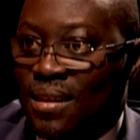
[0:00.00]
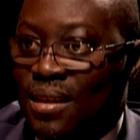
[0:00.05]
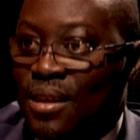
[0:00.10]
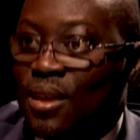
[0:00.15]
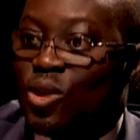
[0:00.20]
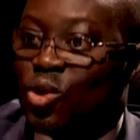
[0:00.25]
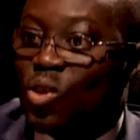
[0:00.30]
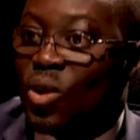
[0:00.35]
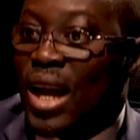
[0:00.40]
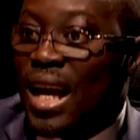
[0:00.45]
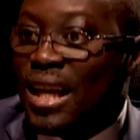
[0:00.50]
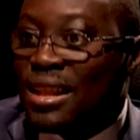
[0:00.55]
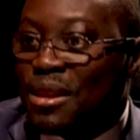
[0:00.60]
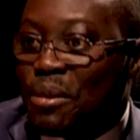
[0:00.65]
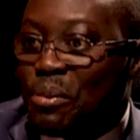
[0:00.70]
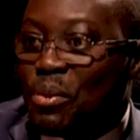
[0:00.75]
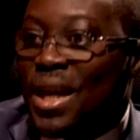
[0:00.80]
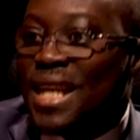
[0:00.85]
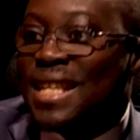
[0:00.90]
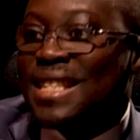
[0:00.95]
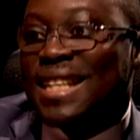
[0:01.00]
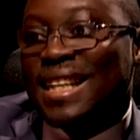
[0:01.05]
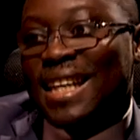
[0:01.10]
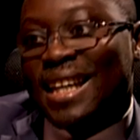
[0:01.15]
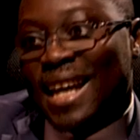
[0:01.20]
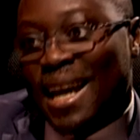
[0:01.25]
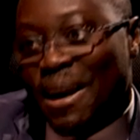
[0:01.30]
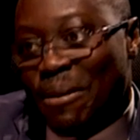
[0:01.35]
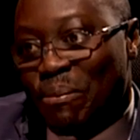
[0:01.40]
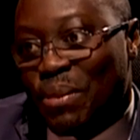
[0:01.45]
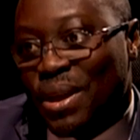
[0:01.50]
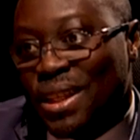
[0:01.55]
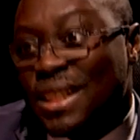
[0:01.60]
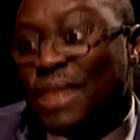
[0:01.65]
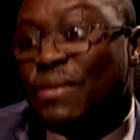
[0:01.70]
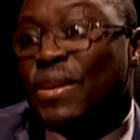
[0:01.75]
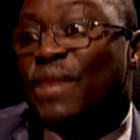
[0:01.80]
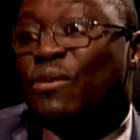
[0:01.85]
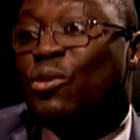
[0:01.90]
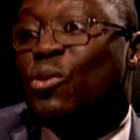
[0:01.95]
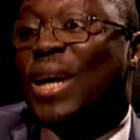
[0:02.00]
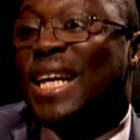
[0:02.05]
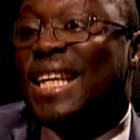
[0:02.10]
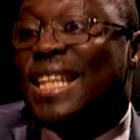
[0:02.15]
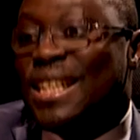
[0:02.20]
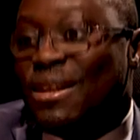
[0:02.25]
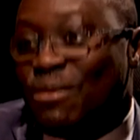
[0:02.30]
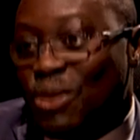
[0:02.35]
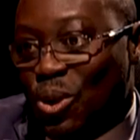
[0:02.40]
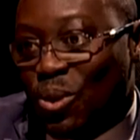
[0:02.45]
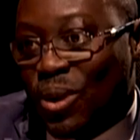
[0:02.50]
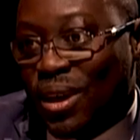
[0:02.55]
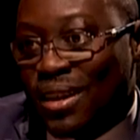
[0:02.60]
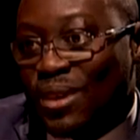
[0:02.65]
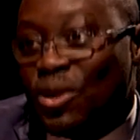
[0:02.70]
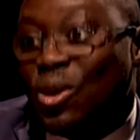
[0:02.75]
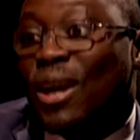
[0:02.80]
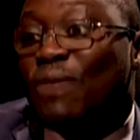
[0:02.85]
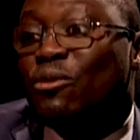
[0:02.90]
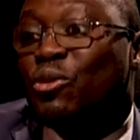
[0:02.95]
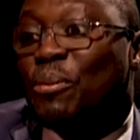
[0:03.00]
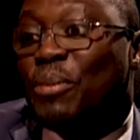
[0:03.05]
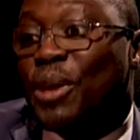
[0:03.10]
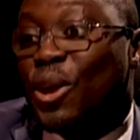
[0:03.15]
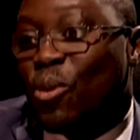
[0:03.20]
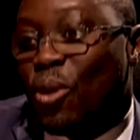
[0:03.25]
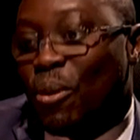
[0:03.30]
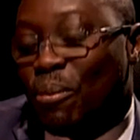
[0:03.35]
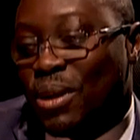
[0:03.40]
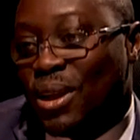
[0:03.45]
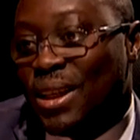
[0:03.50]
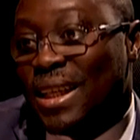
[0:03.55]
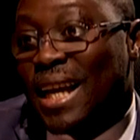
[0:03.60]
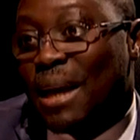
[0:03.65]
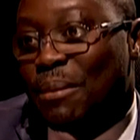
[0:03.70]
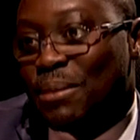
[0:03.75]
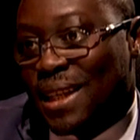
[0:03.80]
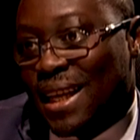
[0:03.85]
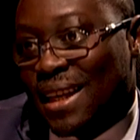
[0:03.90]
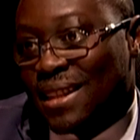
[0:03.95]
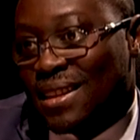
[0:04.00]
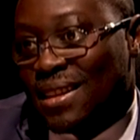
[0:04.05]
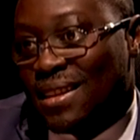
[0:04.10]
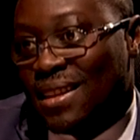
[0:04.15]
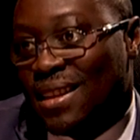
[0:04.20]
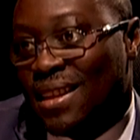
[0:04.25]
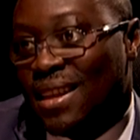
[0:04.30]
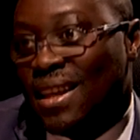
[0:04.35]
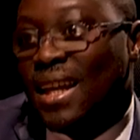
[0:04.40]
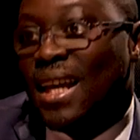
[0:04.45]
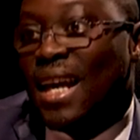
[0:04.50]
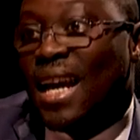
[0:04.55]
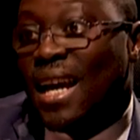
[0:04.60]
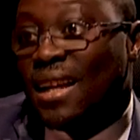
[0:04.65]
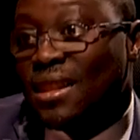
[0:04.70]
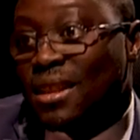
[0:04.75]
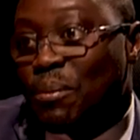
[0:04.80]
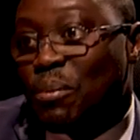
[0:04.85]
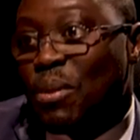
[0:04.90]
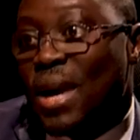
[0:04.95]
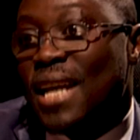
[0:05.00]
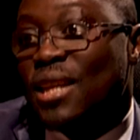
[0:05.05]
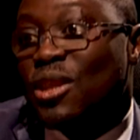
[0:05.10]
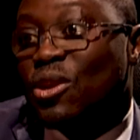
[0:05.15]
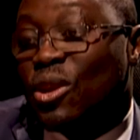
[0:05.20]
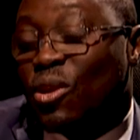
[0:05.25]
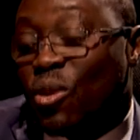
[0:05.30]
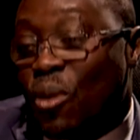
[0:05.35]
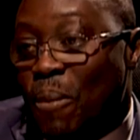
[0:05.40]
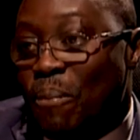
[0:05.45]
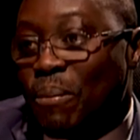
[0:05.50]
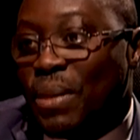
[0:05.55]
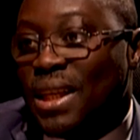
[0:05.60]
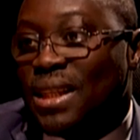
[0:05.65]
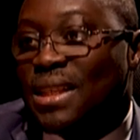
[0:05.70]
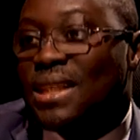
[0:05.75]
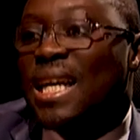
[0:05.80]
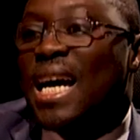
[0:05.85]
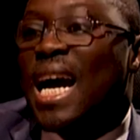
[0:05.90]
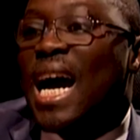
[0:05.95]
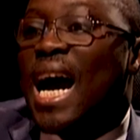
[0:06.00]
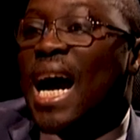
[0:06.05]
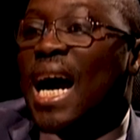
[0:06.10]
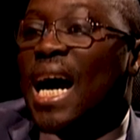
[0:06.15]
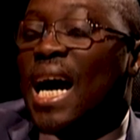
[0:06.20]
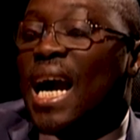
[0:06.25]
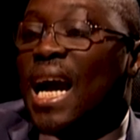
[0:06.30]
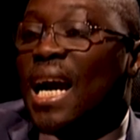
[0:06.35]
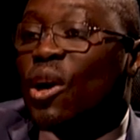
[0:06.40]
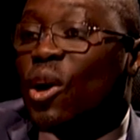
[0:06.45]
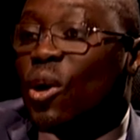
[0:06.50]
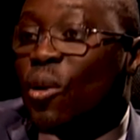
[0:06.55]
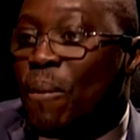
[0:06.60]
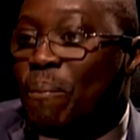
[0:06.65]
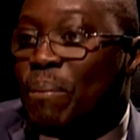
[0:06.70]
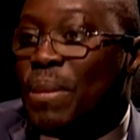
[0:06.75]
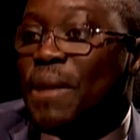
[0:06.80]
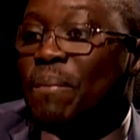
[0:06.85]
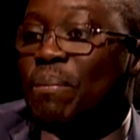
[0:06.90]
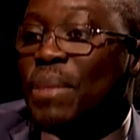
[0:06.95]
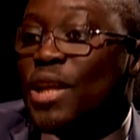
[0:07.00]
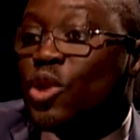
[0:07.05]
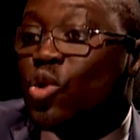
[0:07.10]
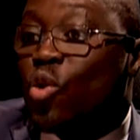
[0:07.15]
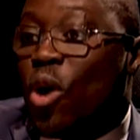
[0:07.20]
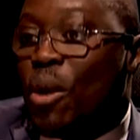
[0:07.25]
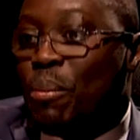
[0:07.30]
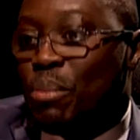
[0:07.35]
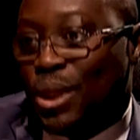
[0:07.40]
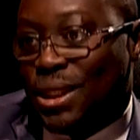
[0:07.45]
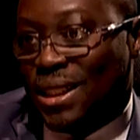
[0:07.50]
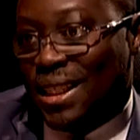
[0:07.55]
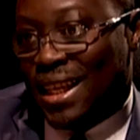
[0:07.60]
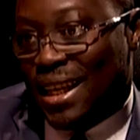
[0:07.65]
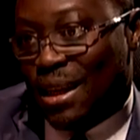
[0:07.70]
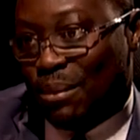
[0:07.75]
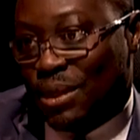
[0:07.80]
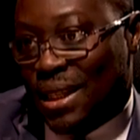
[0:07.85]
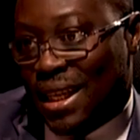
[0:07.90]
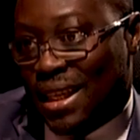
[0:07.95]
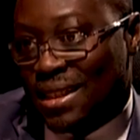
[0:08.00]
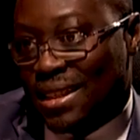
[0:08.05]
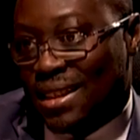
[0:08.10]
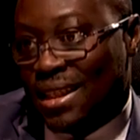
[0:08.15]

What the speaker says: So enterprise and the companies, even if you are individual, you have to pay income tax. Enterprise and companies company pays corporate income tax.